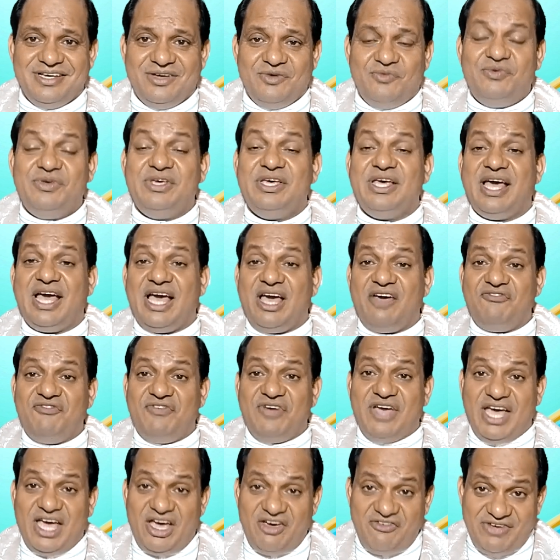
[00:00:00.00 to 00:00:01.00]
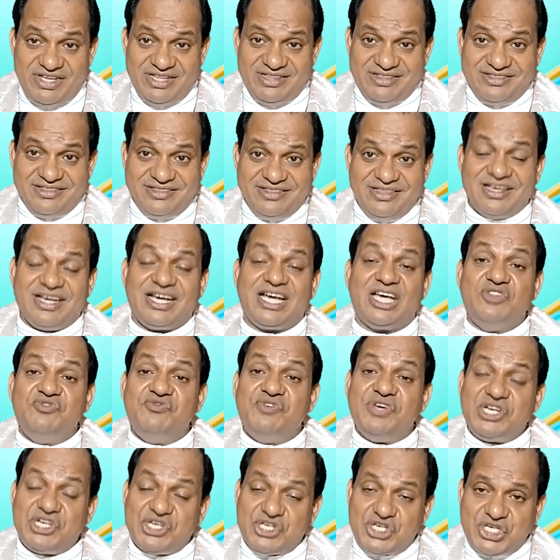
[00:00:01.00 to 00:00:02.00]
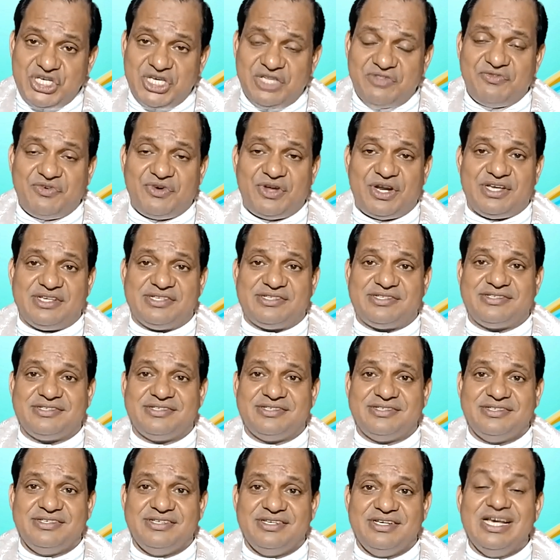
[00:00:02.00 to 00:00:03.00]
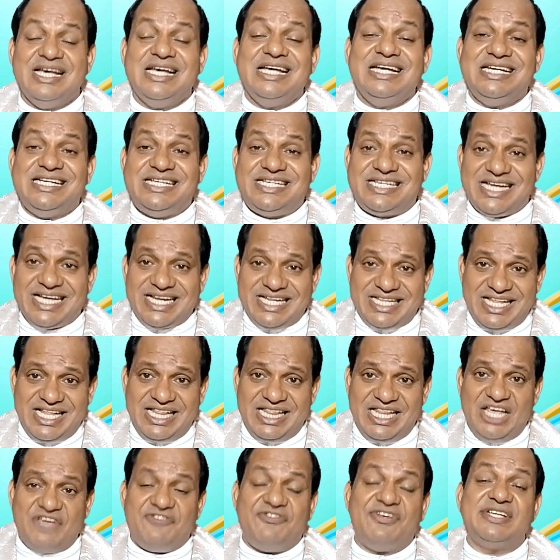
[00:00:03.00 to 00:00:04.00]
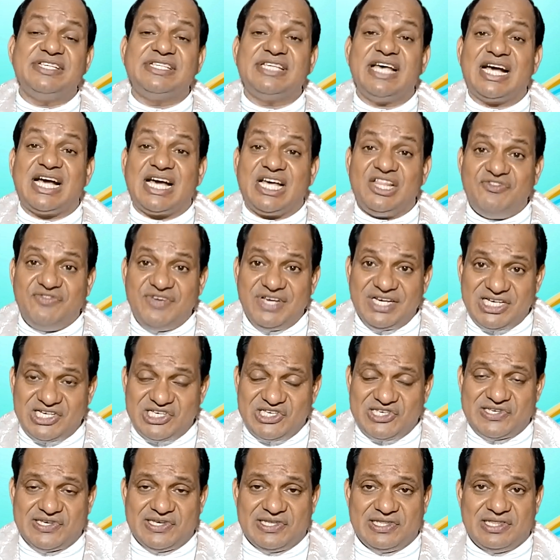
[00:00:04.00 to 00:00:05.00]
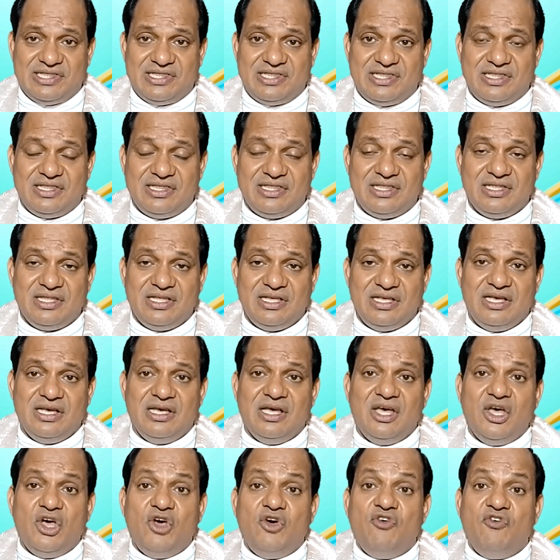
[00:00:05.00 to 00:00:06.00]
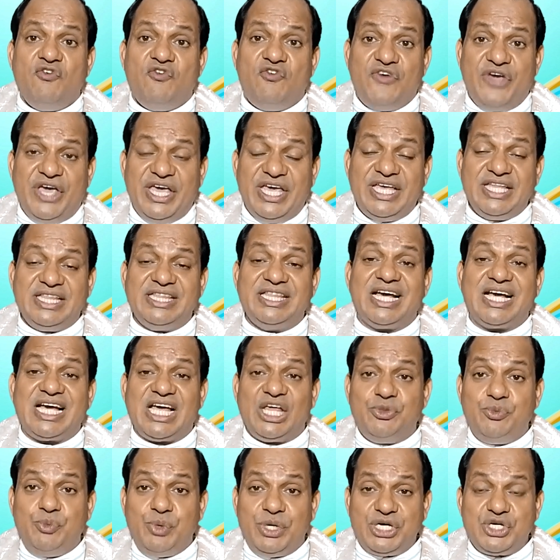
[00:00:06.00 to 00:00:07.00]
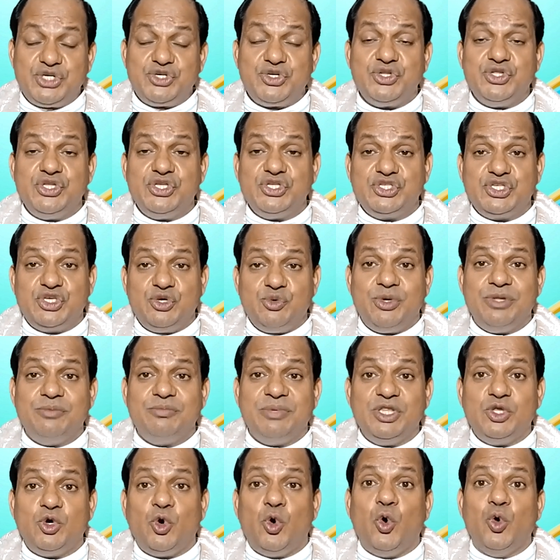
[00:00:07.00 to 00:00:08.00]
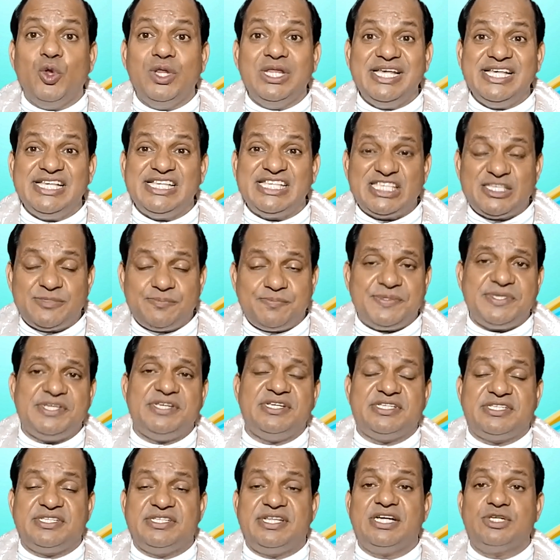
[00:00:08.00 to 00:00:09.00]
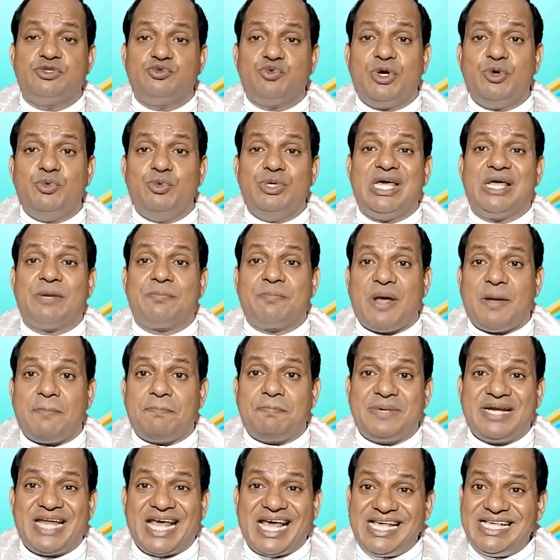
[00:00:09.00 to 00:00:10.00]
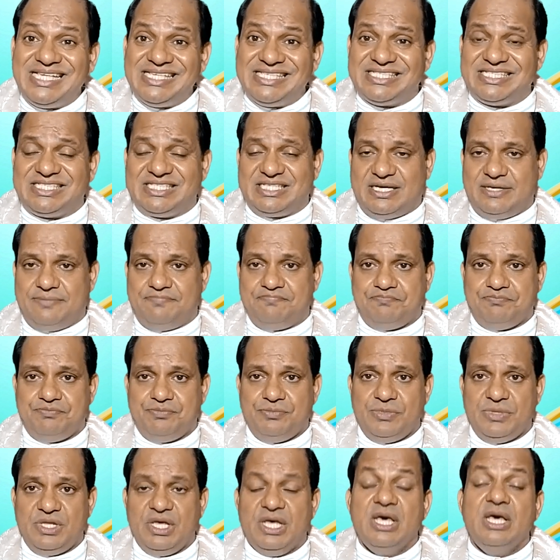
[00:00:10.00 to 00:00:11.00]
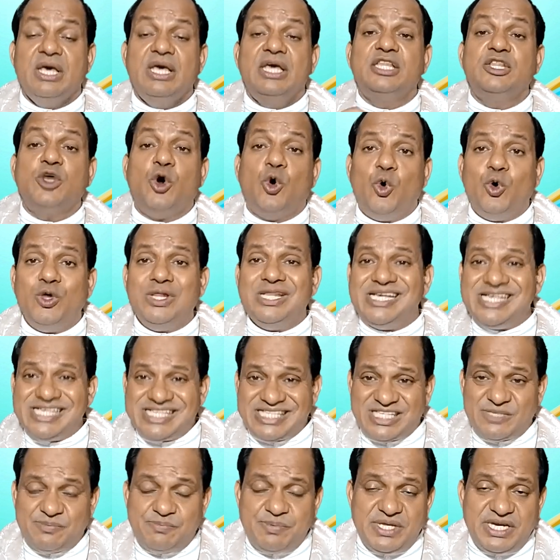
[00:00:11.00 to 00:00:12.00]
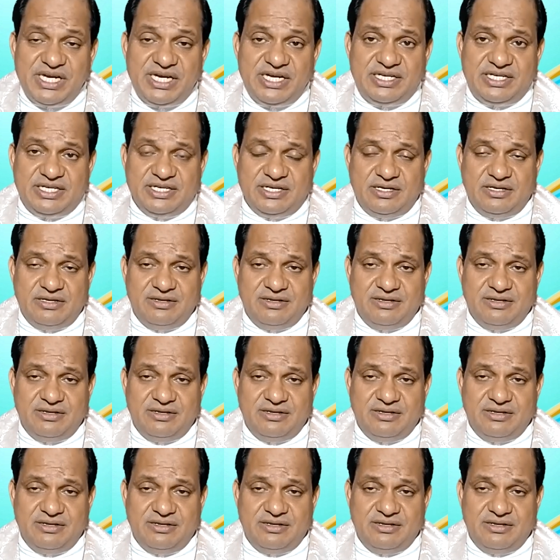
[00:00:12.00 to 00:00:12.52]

We have heaven, conviction for us. Eternal life, it's a conviction. Faith, the conviction is given by the Holy Spirit. That's why we are baptized in the Holy Spirit.